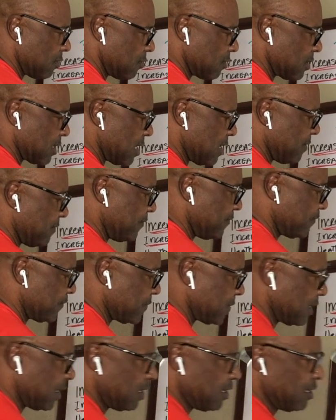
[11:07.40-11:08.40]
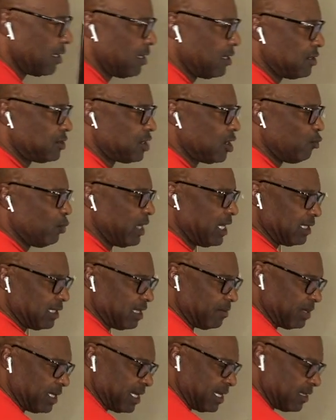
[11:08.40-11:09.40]
Okay? So we
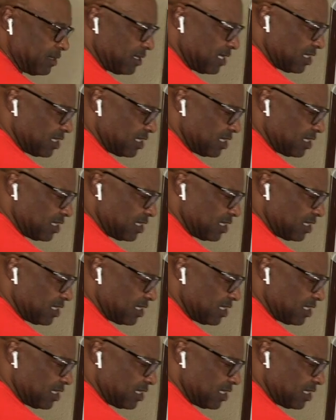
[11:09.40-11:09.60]
eliminated